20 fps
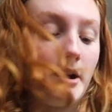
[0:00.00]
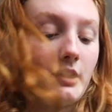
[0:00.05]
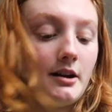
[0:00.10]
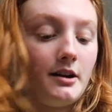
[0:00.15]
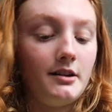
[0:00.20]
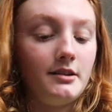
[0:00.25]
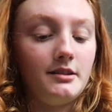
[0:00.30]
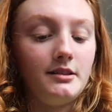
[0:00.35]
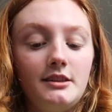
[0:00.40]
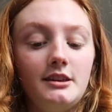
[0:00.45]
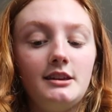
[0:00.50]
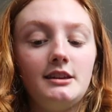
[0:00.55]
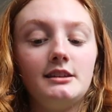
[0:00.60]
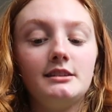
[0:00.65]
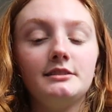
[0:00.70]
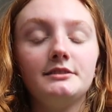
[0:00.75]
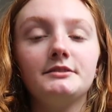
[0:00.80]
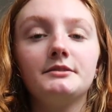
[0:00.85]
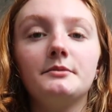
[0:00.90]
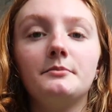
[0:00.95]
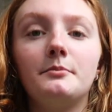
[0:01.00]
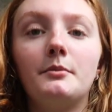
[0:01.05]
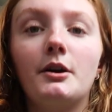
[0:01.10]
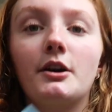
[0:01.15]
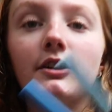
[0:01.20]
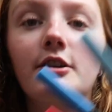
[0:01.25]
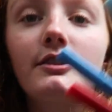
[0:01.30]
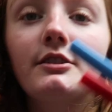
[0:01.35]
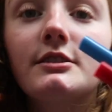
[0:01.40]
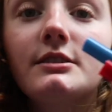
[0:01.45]
I got these
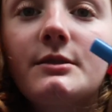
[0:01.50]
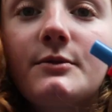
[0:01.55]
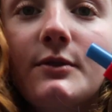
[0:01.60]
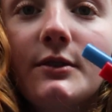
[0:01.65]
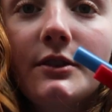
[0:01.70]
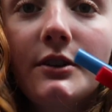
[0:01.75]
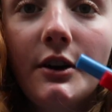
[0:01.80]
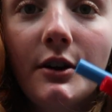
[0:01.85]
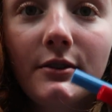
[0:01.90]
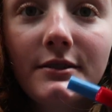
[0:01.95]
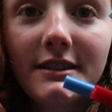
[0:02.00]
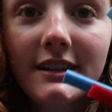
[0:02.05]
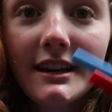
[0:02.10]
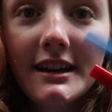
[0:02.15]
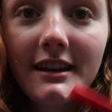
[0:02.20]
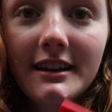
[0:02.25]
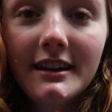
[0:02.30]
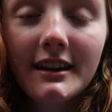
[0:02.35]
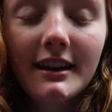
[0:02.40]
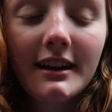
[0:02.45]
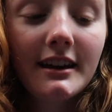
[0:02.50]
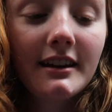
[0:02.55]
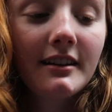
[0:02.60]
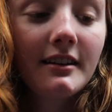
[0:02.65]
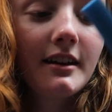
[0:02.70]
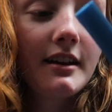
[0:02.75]
markers for note taking.